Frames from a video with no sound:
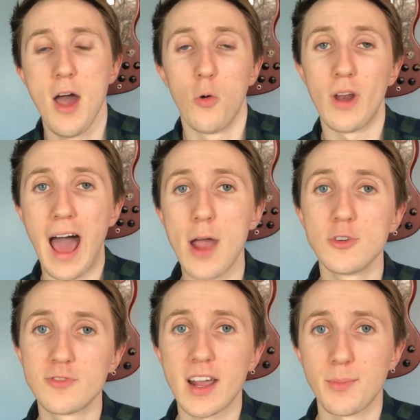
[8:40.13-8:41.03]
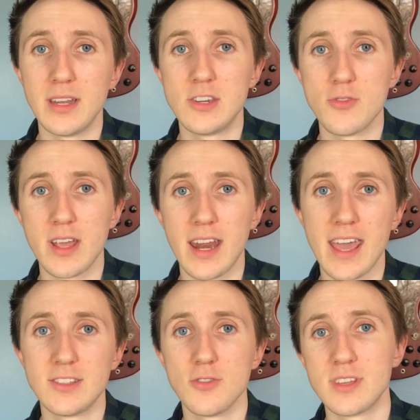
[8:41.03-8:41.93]
what I would recommend doing
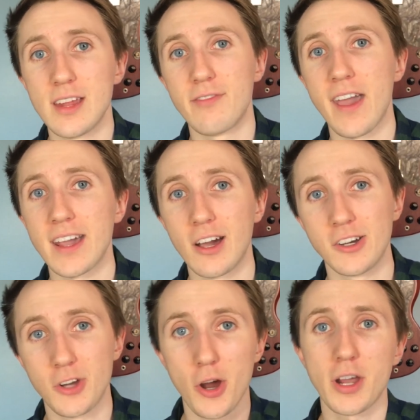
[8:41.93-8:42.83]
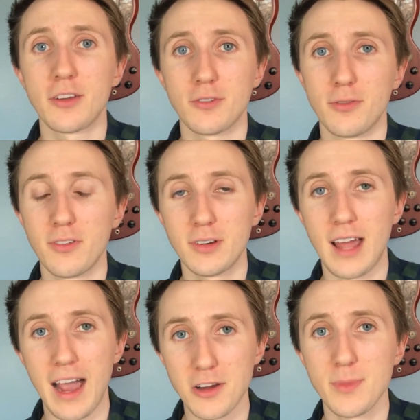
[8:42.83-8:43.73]
is using a Vanguard Target
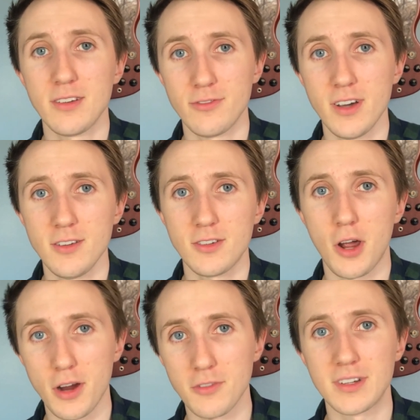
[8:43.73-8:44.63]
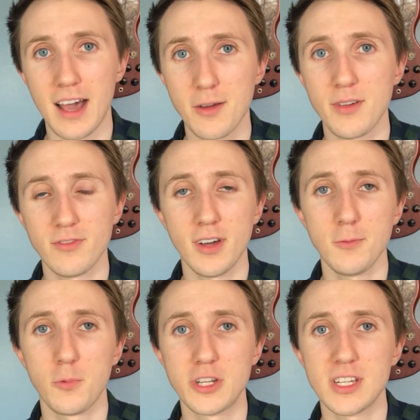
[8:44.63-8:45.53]
Retirement
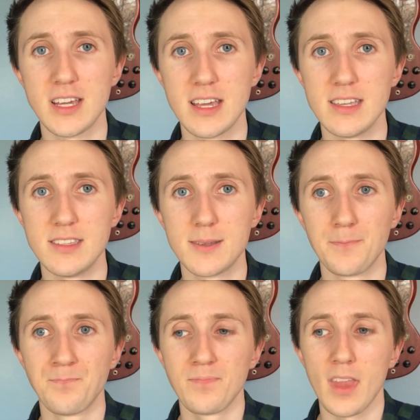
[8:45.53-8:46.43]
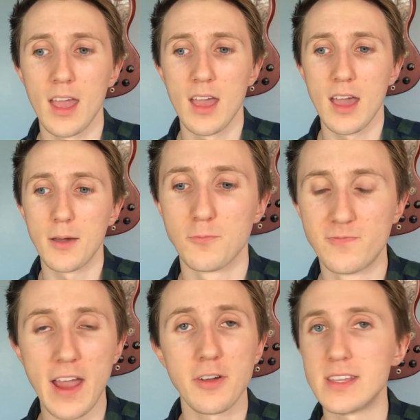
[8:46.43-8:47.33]
Fund, which is
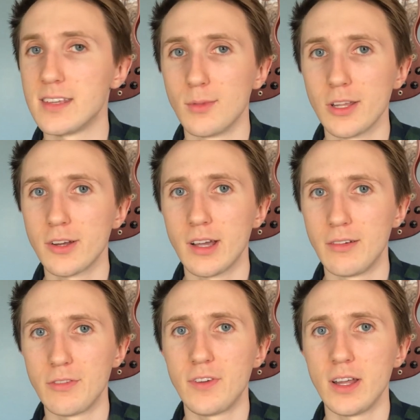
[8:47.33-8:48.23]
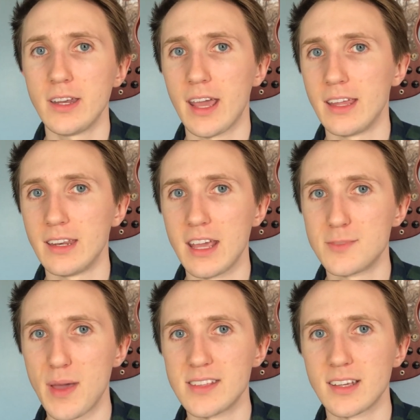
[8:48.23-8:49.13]
very similar of a fund, and
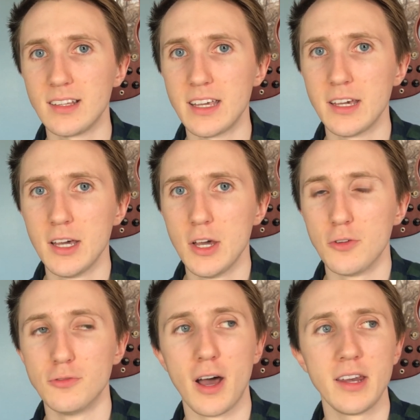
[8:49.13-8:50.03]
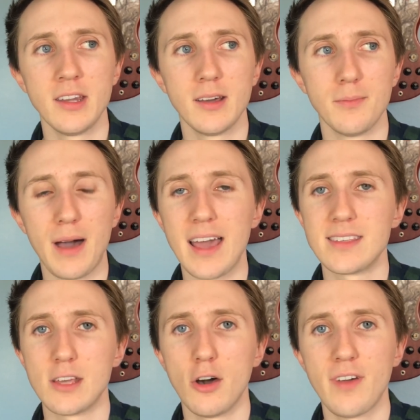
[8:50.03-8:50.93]
it's basically run by
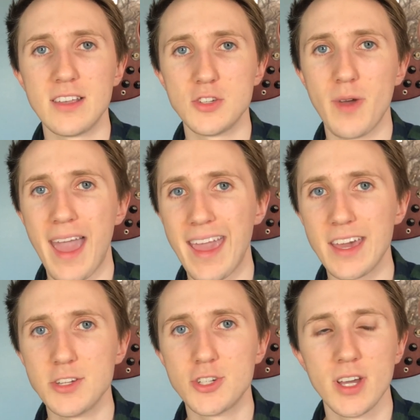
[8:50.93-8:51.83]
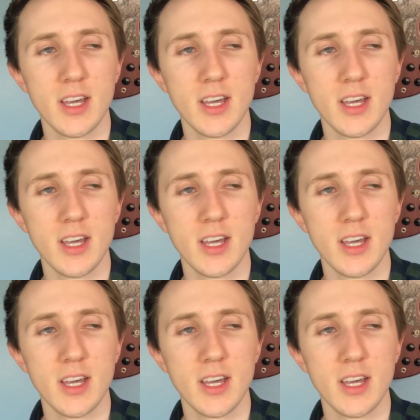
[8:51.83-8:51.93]
itself as you age.